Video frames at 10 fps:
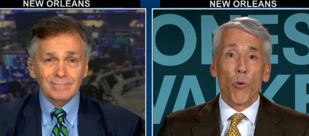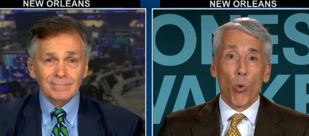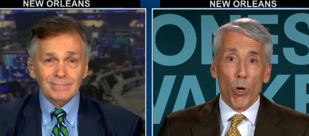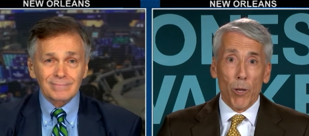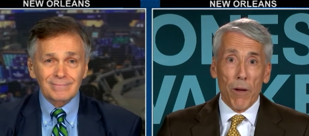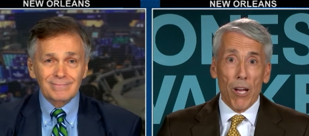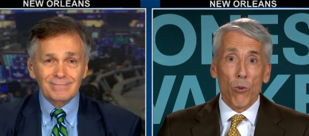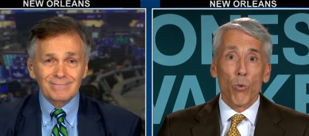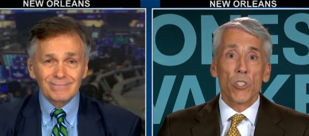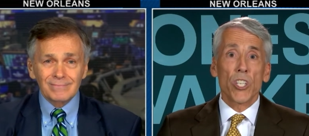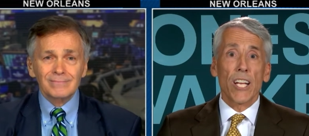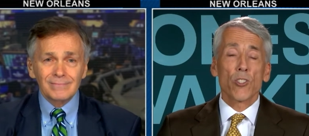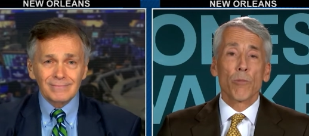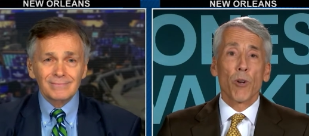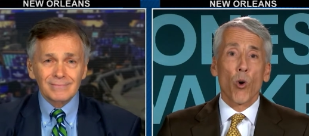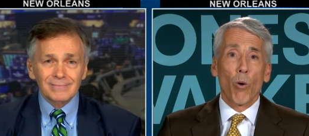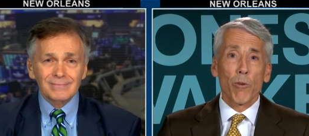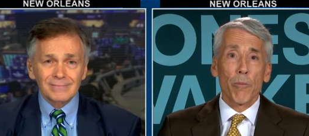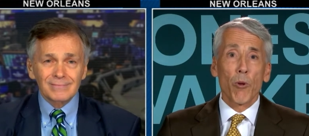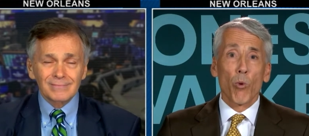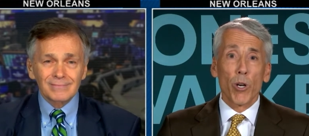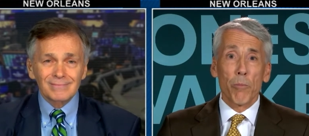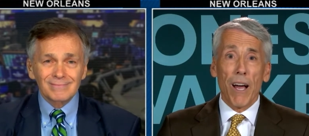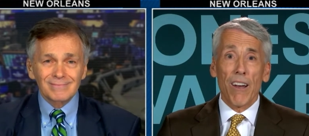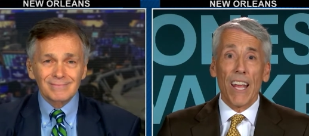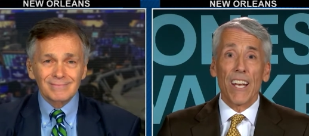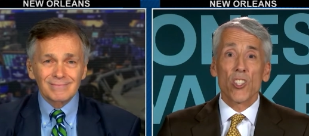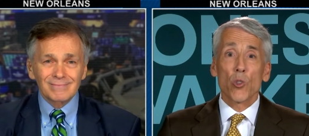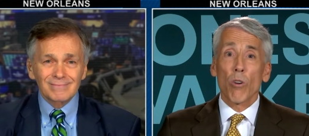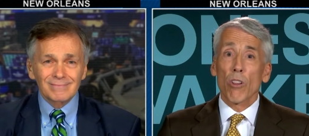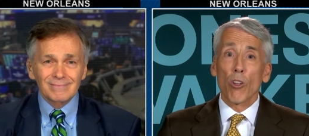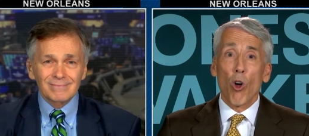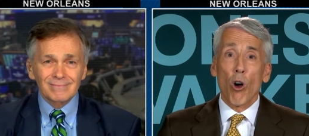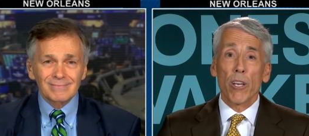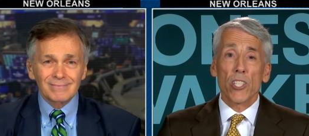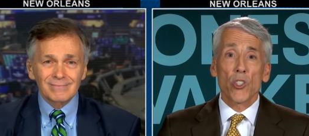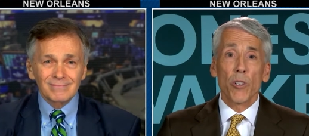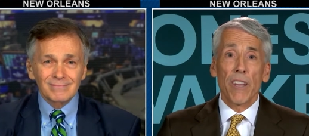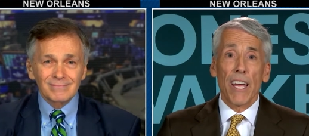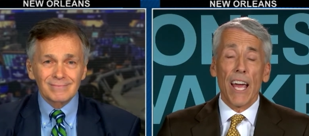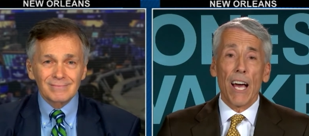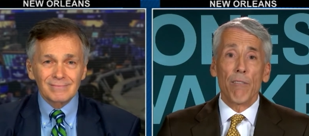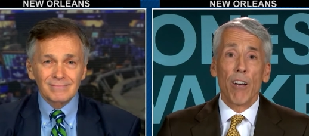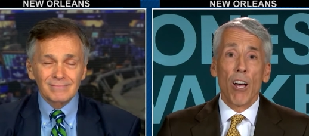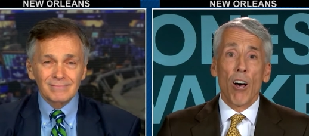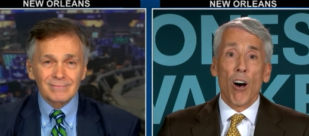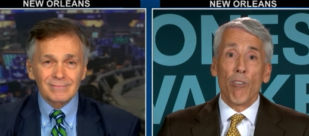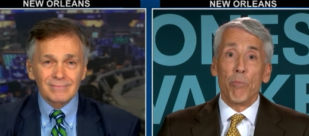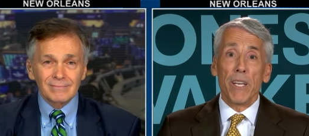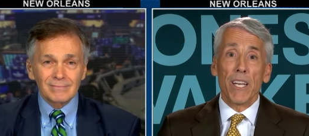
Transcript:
Speaker 1: will be worrying about, what mm-hmm. Chancellor McCormick will be worrying about, and it's sort of the long history they have of